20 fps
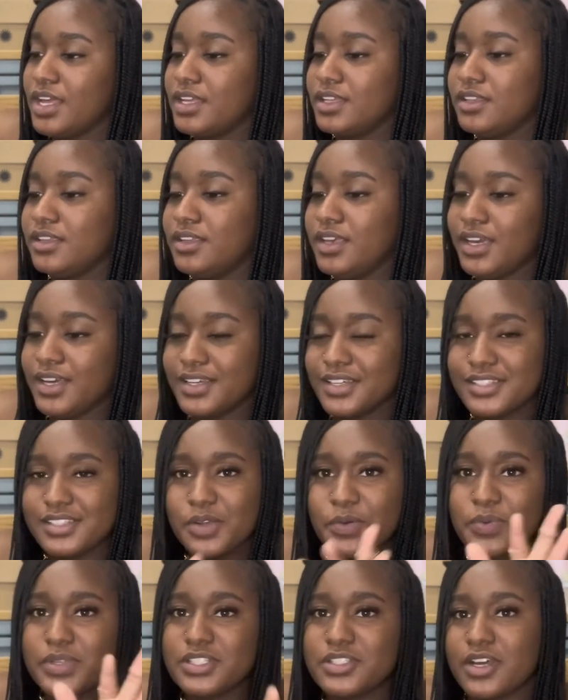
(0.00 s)
yeah,
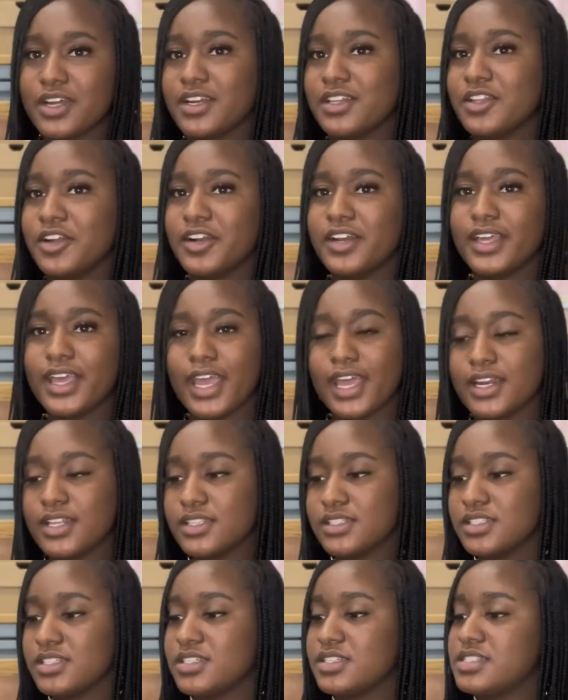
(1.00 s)
so we started learning
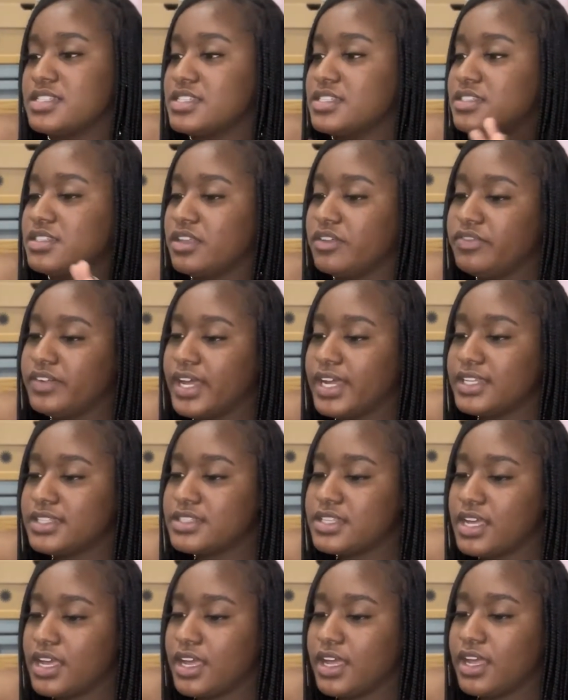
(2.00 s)
cadences and stuff like
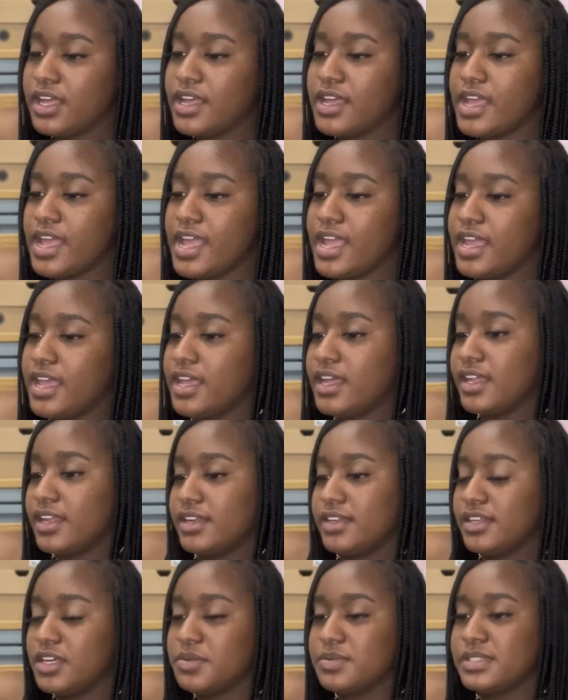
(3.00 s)
that,
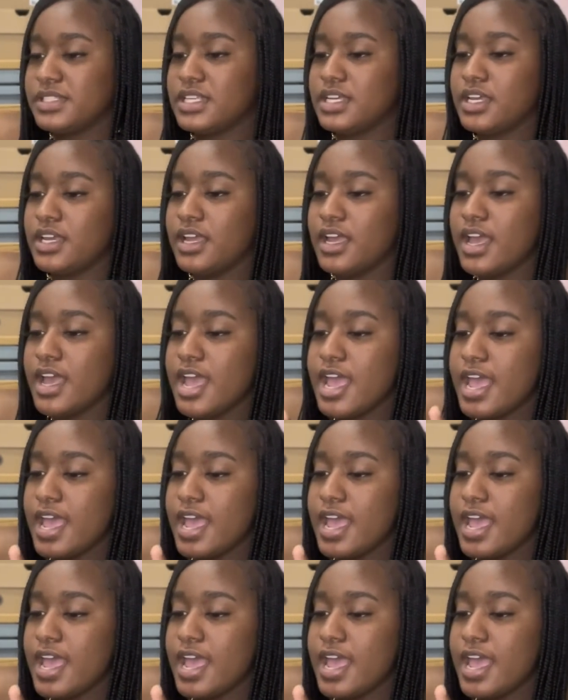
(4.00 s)
and that was it.